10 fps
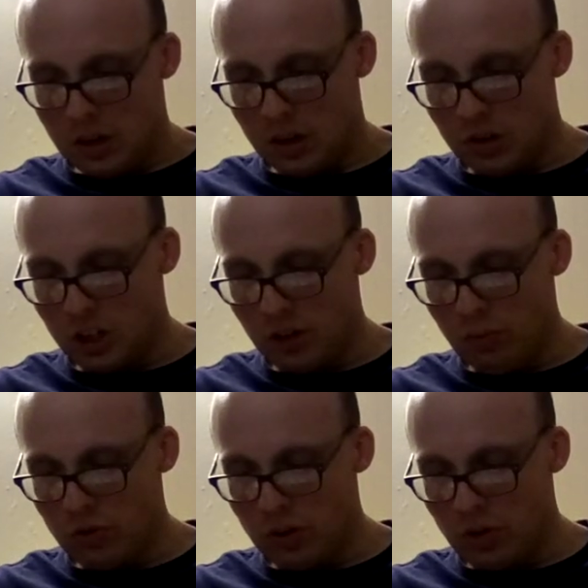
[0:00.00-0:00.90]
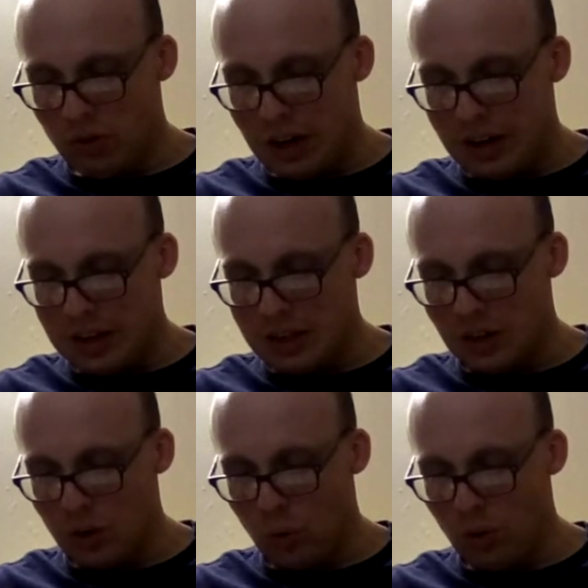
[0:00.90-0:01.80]
Her children arise
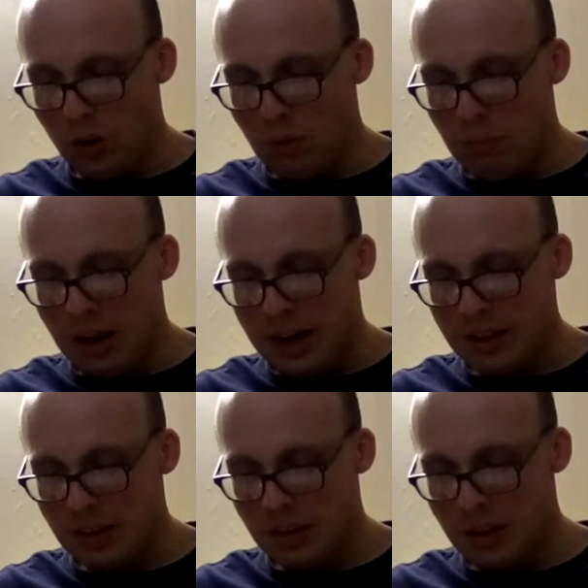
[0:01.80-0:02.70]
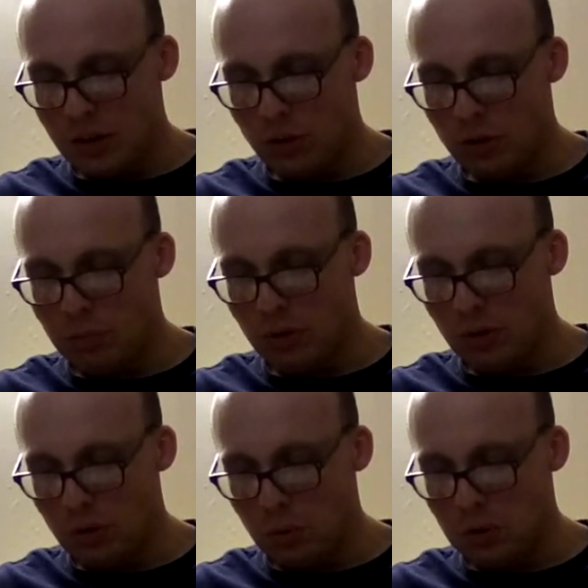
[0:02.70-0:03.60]
and call her blessed, her
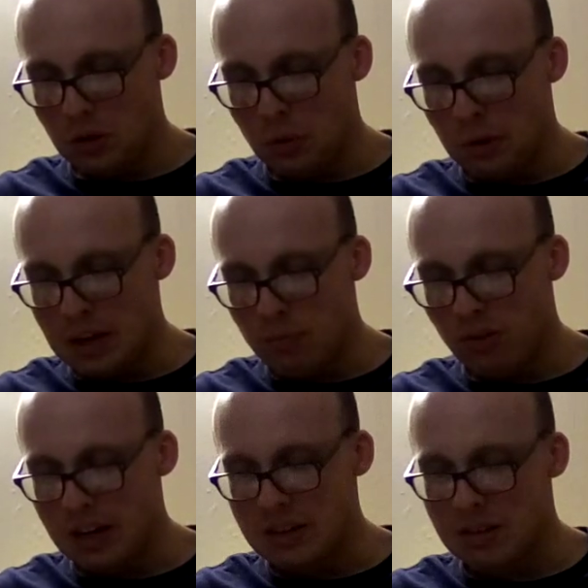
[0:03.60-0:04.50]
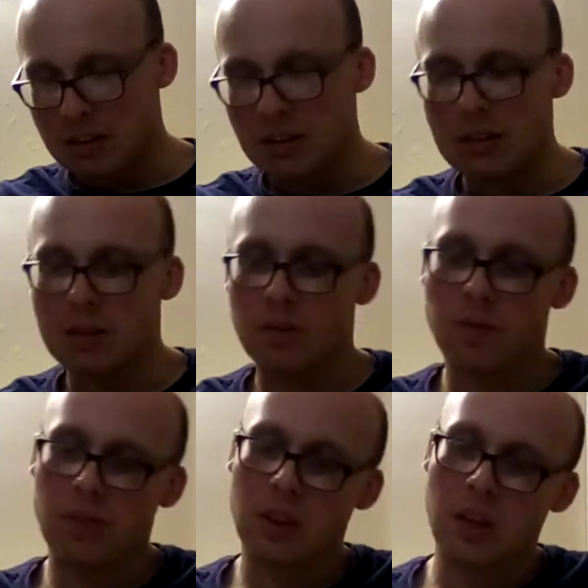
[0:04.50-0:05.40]
husband also, and he praises her.
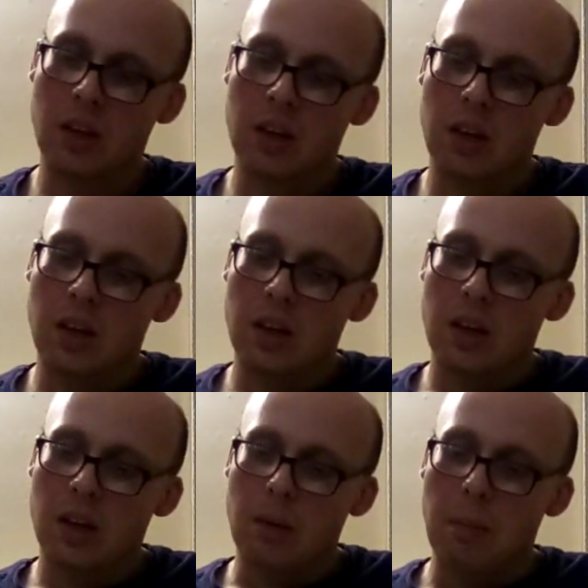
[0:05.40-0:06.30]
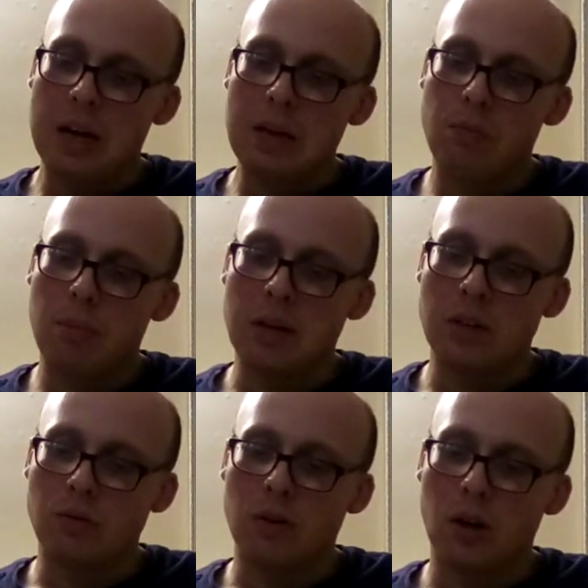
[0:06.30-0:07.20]
Many women
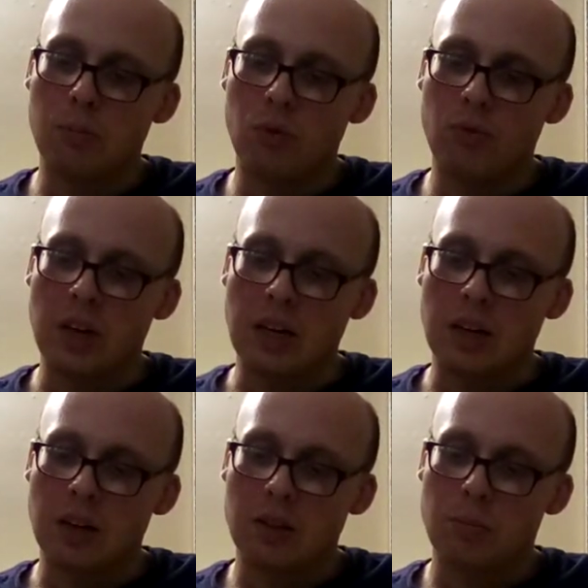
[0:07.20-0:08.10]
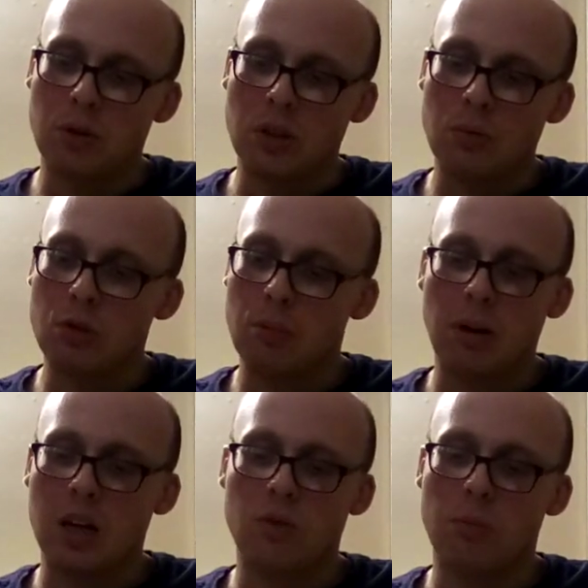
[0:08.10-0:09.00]
do noble things, but you
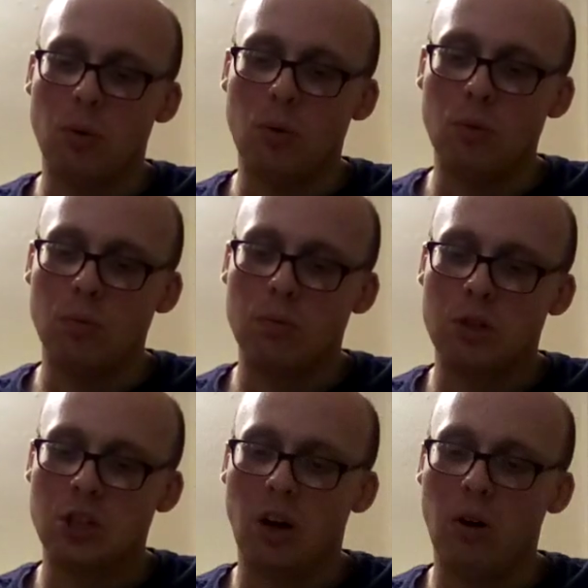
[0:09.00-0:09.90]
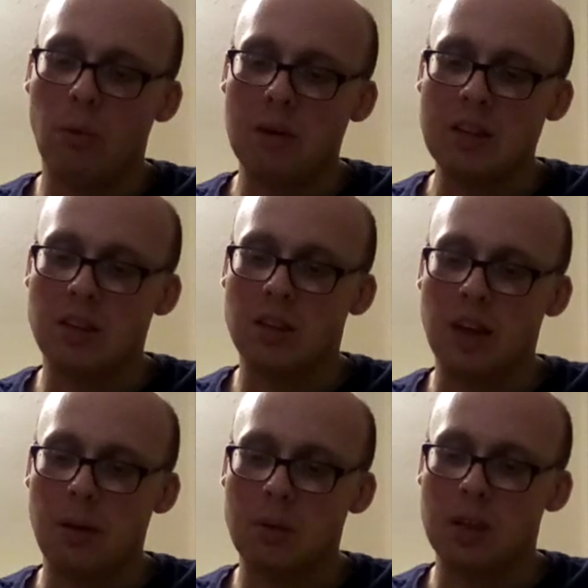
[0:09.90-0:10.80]
surpass them all. Charm is
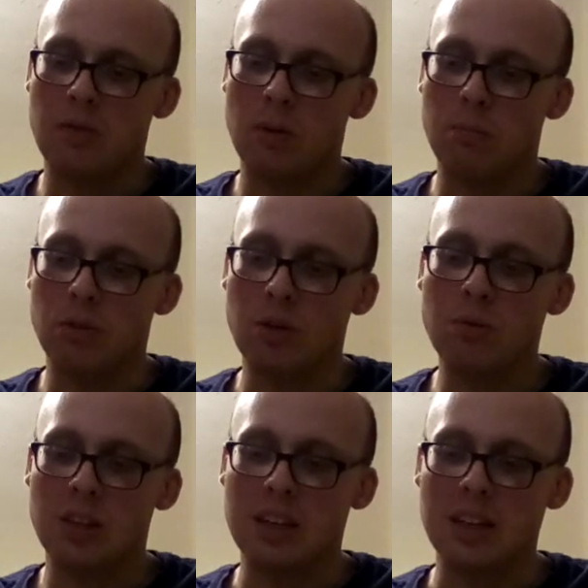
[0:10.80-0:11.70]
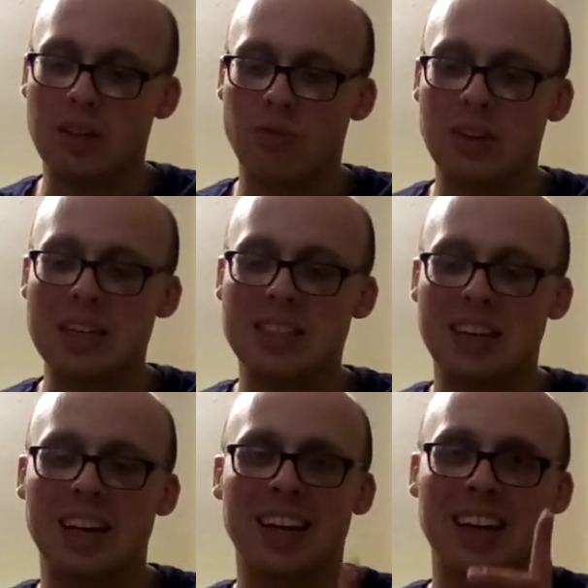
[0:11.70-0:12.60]
deceptive and beauty is fleeting.